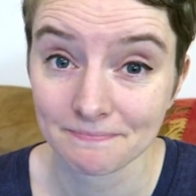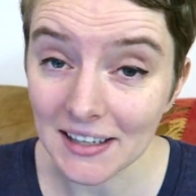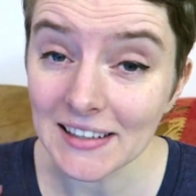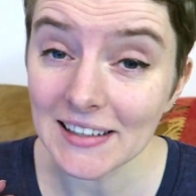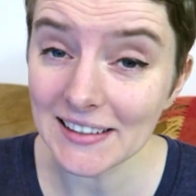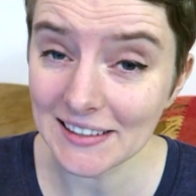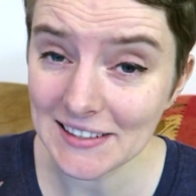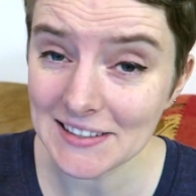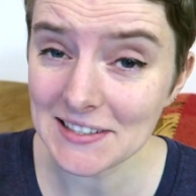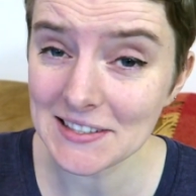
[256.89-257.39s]

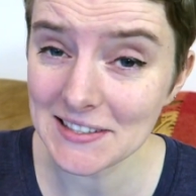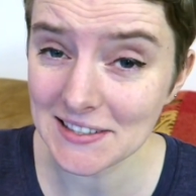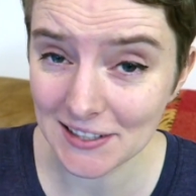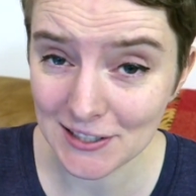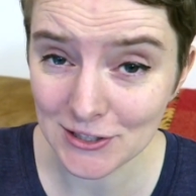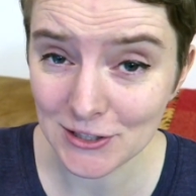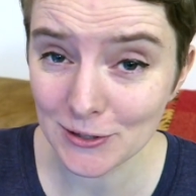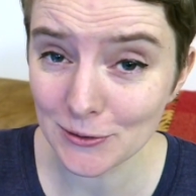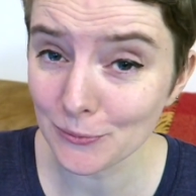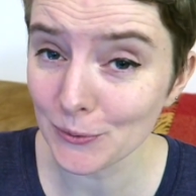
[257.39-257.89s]
That little
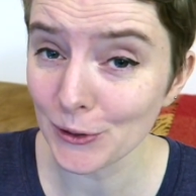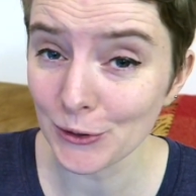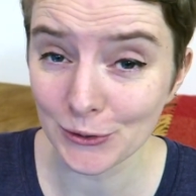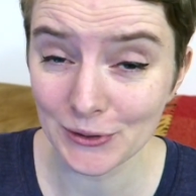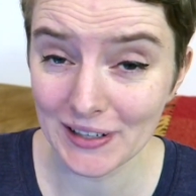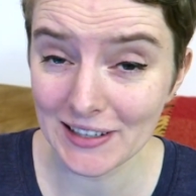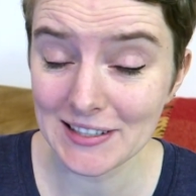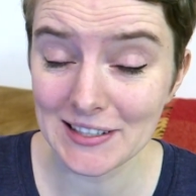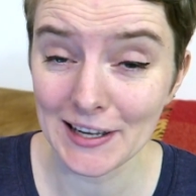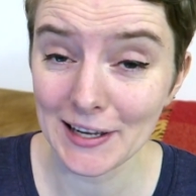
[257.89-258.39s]
decision will
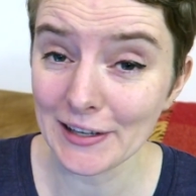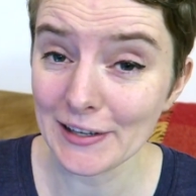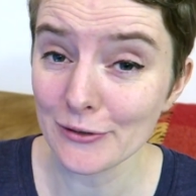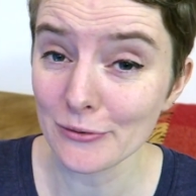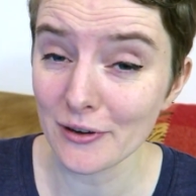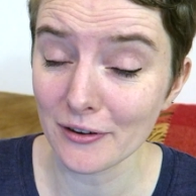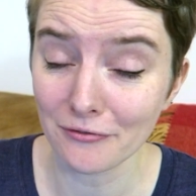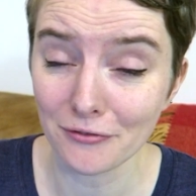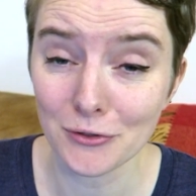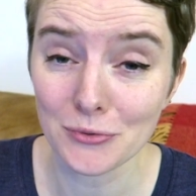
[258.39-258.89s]
only take
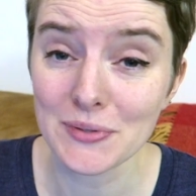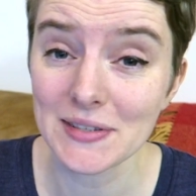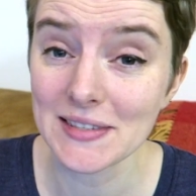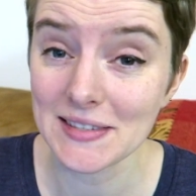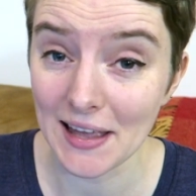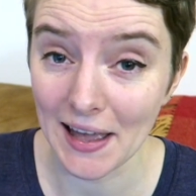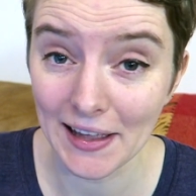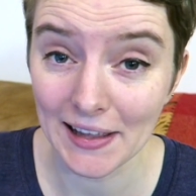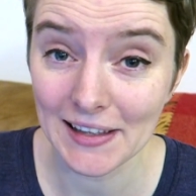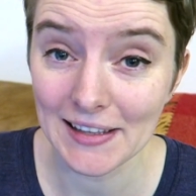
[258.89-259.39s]
you a few
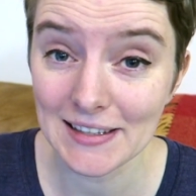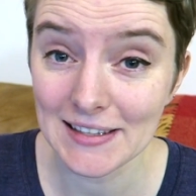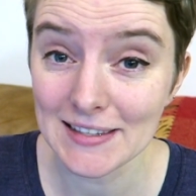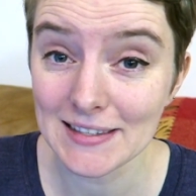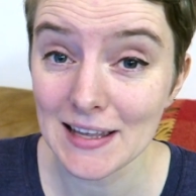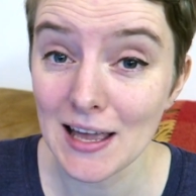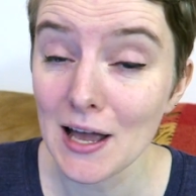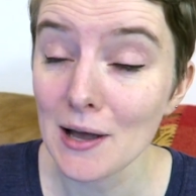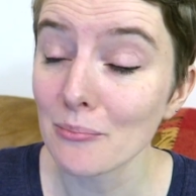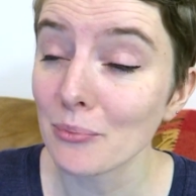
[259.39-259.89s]

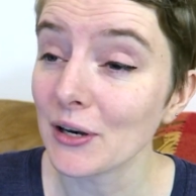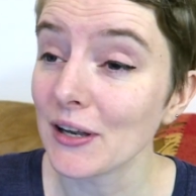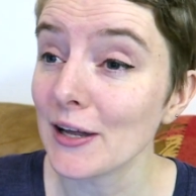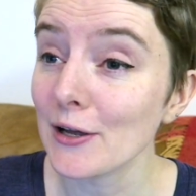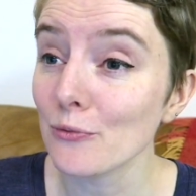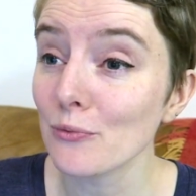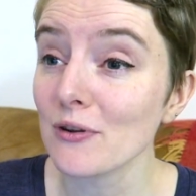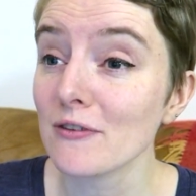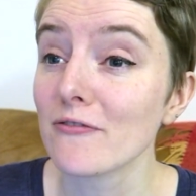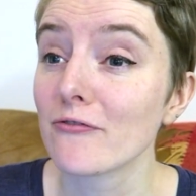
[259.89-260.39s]
seconds, but
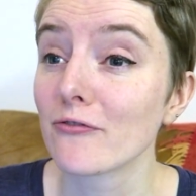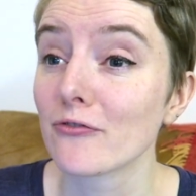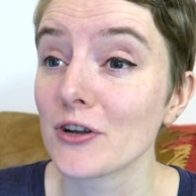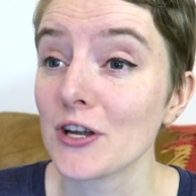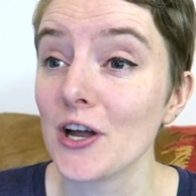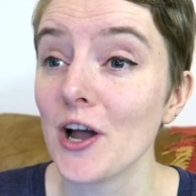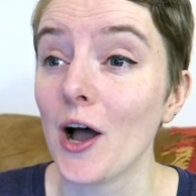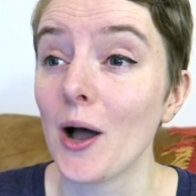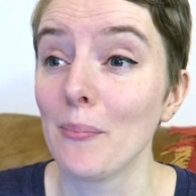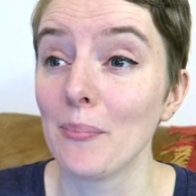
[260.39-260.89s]
it will
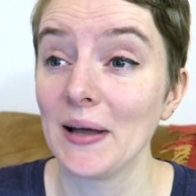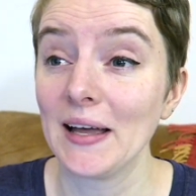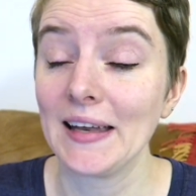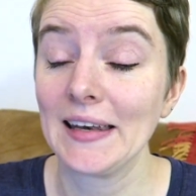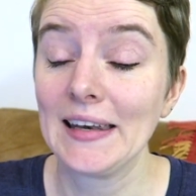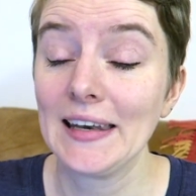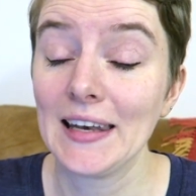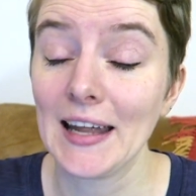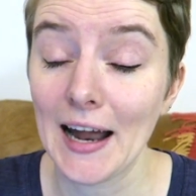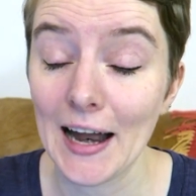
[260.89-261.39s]
free up
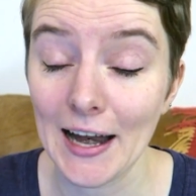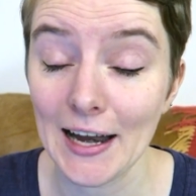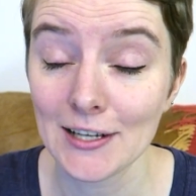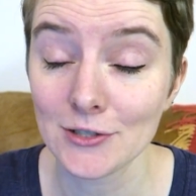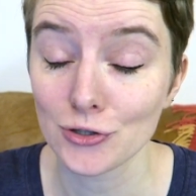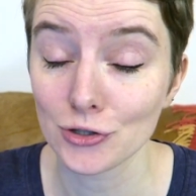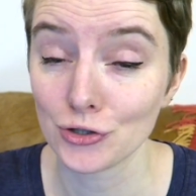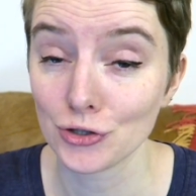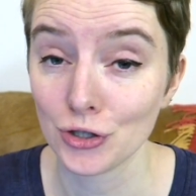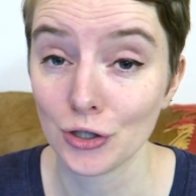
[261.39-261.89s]
a
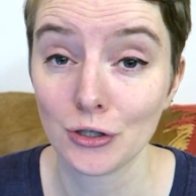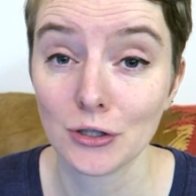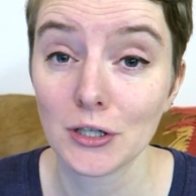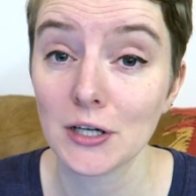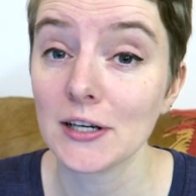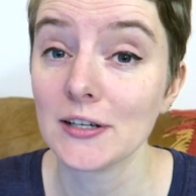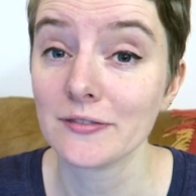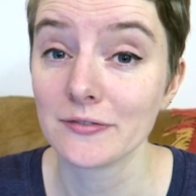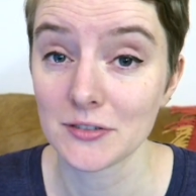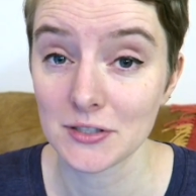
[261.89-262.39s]
large
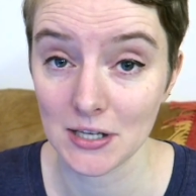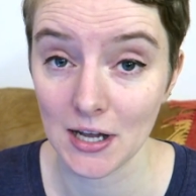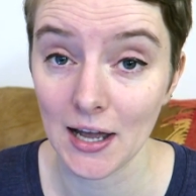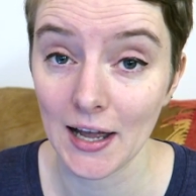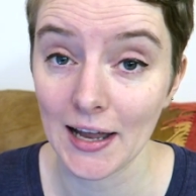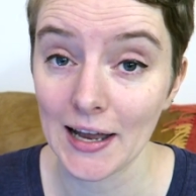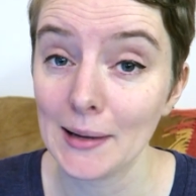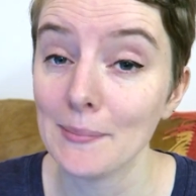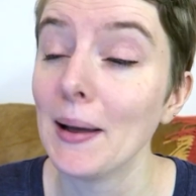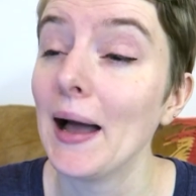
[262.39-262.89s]
chunk of
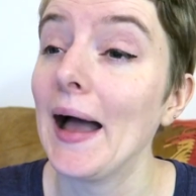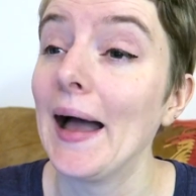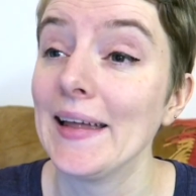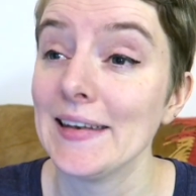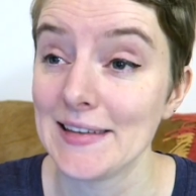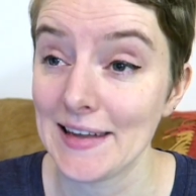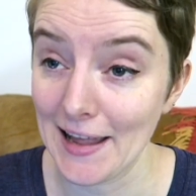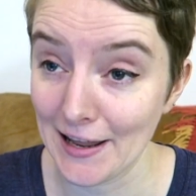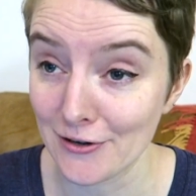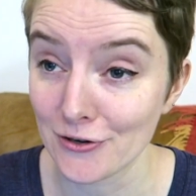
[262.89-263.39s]
time
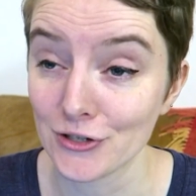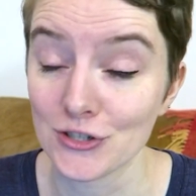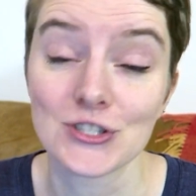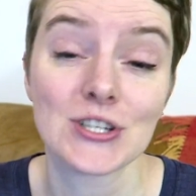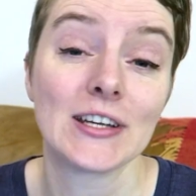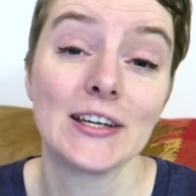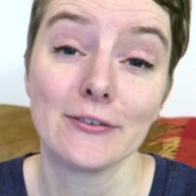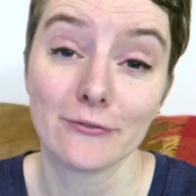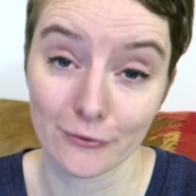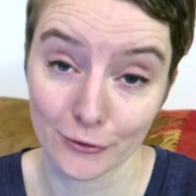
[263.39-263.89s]
and
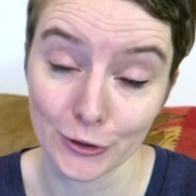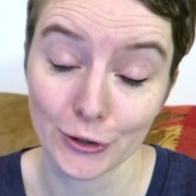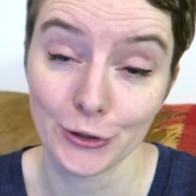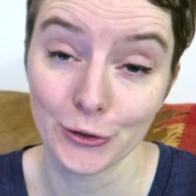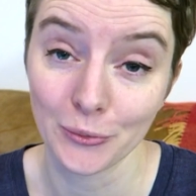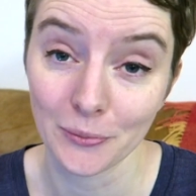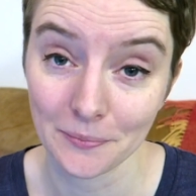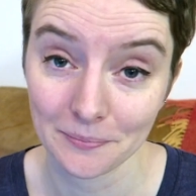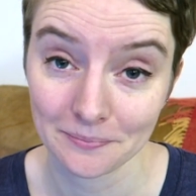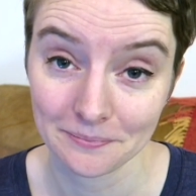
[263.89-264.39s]
energy for
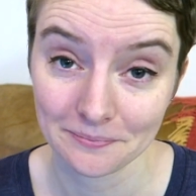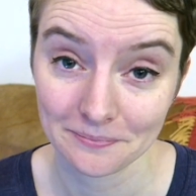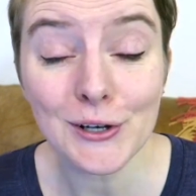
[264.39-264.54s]
you.